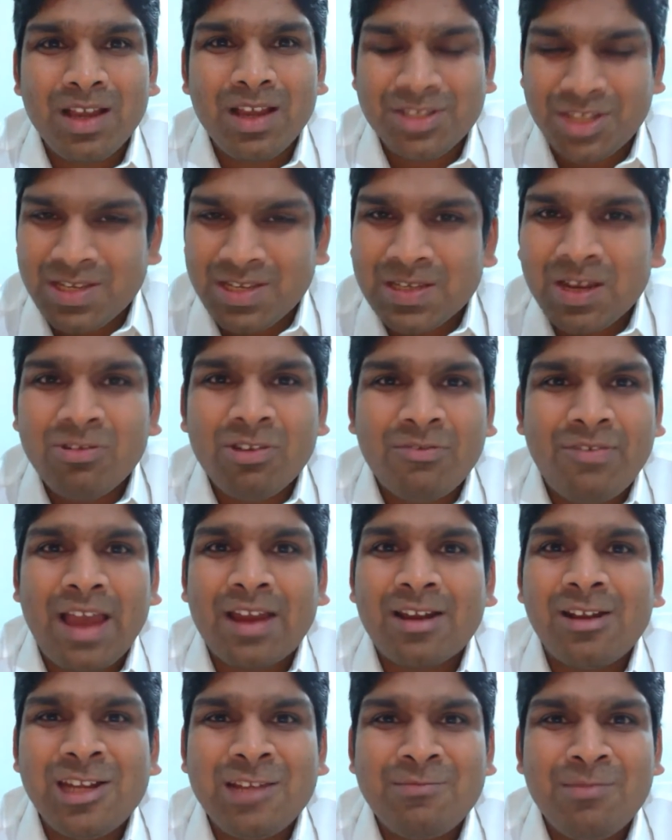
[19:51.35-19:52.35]
She's now a
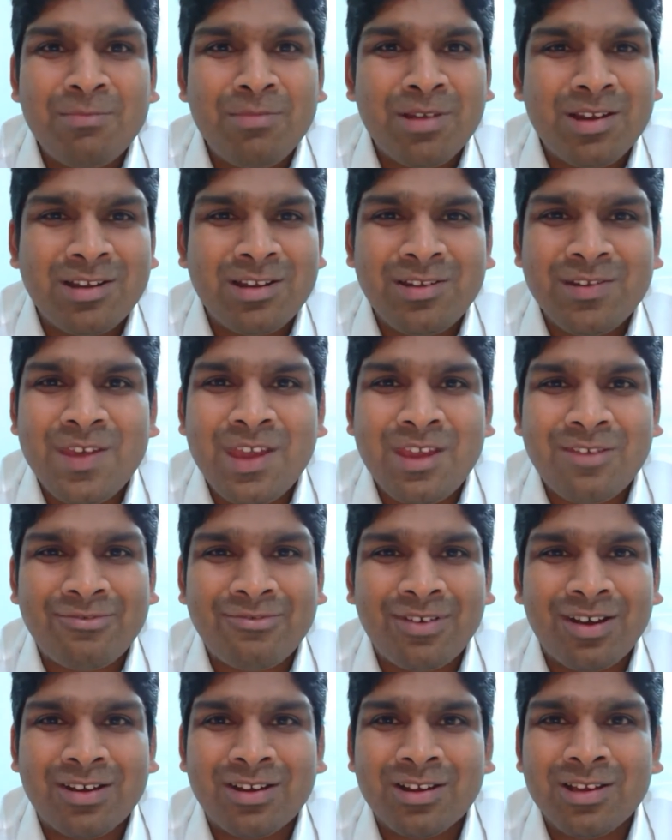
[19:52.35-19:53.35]
faculty member at
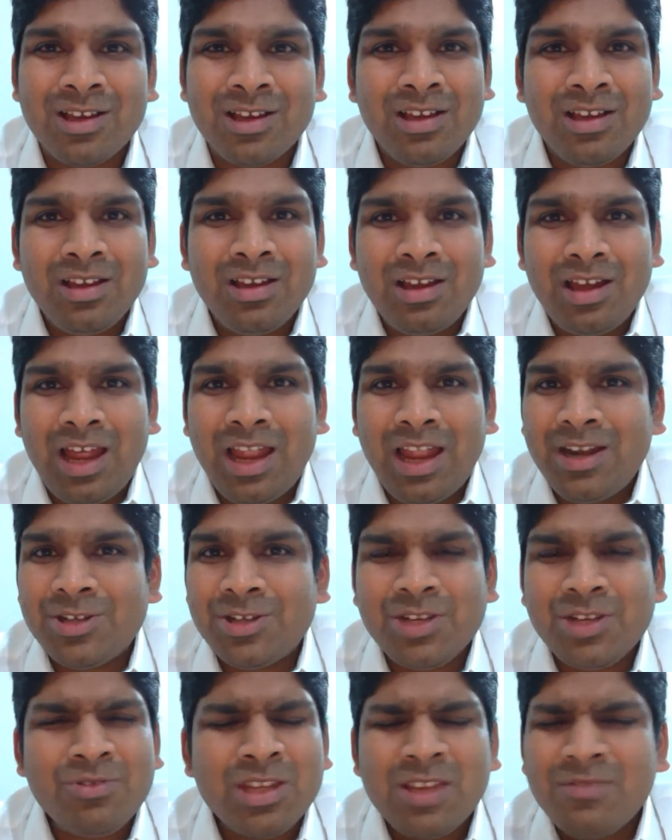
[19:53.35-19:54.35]
TAFR, and
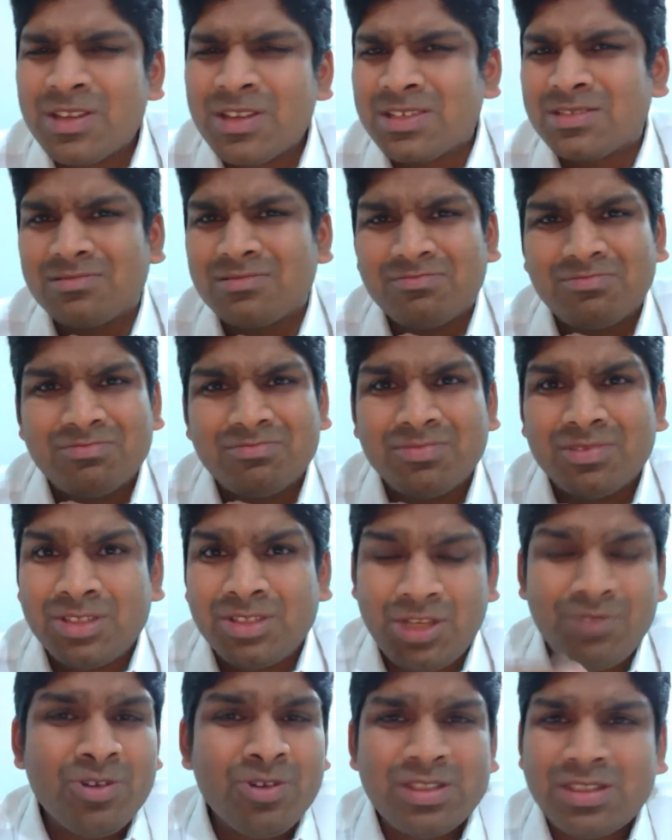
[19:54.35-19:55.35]
she would
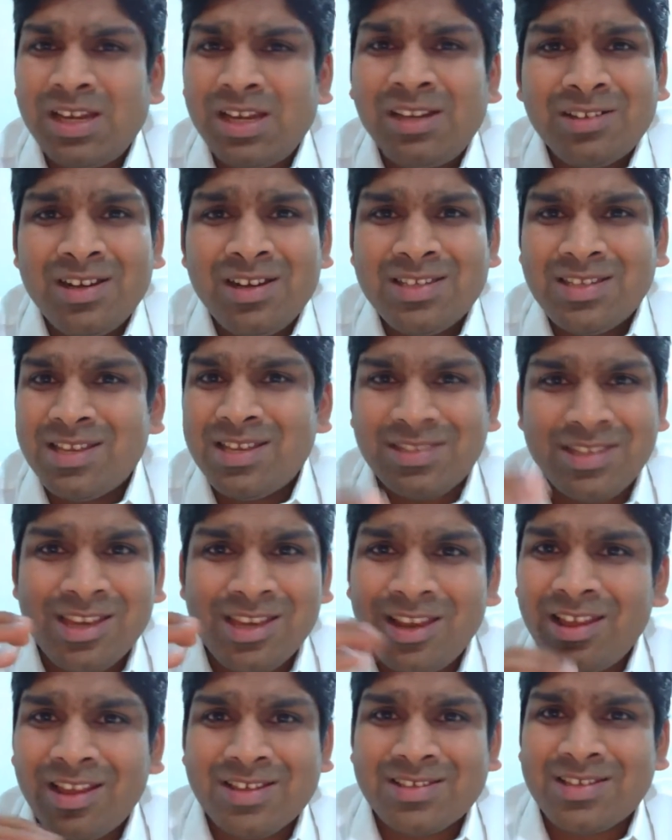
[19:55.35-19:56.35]
literally say
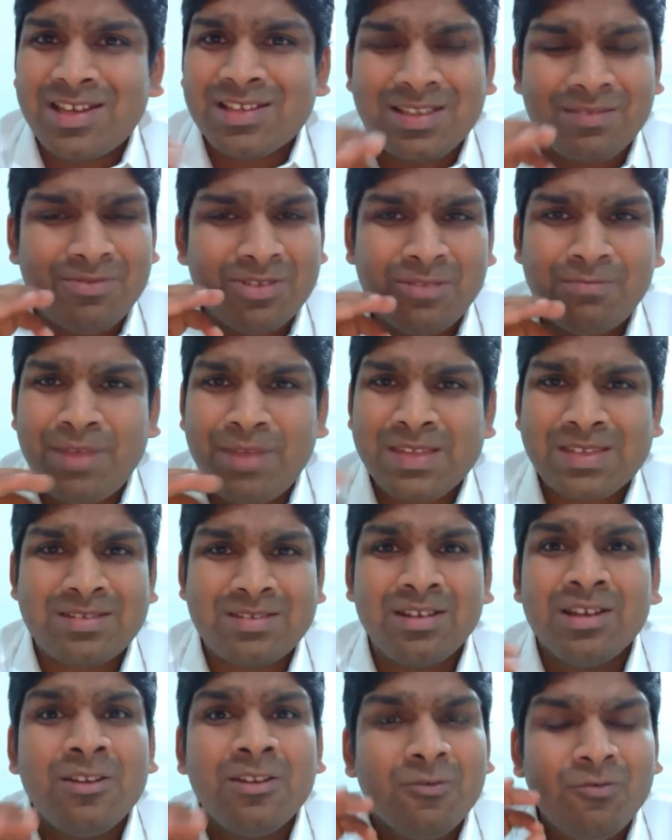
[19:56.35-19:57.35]
CLRS has some of the
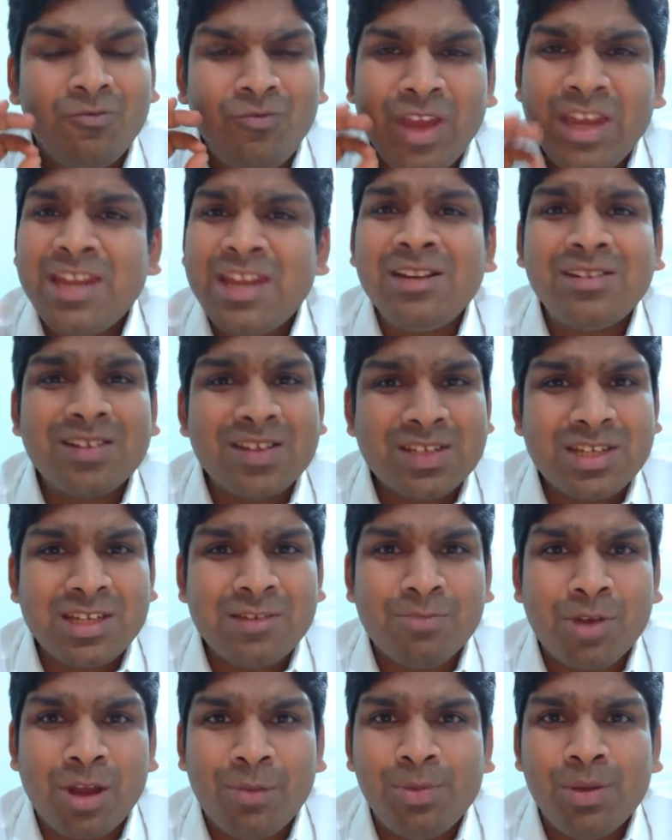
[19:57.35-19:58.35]
best very
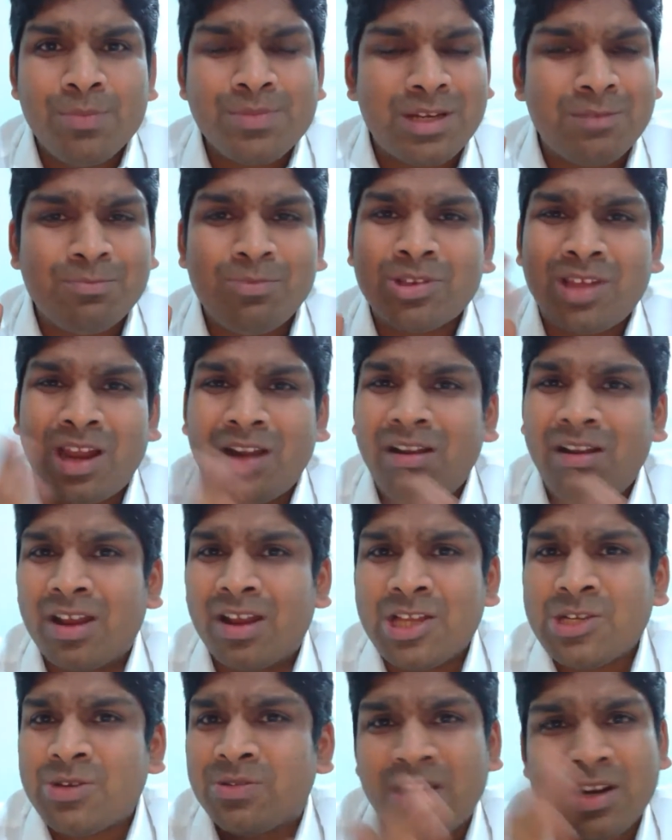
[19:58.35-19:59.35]
interesting problems at both
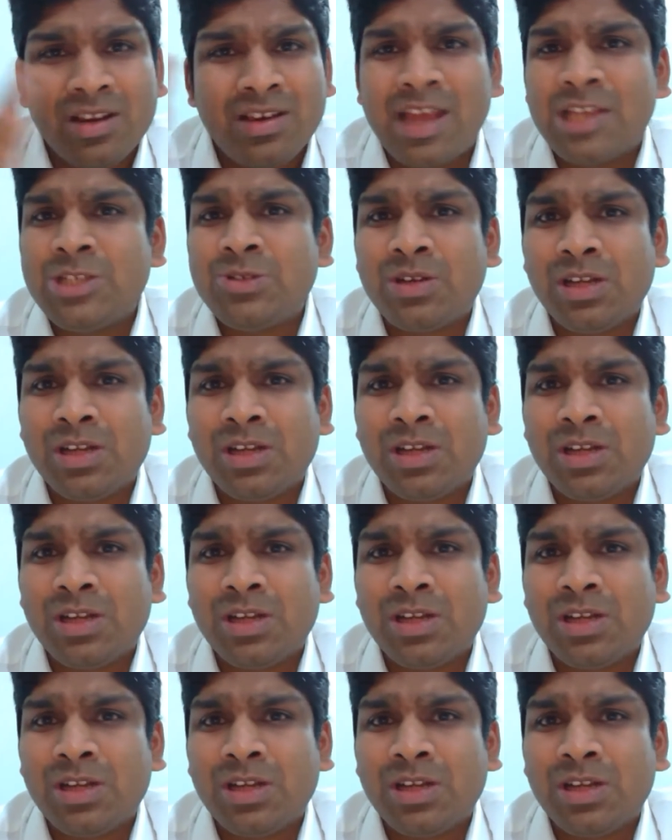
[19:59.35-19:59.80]
undergraduate and graduate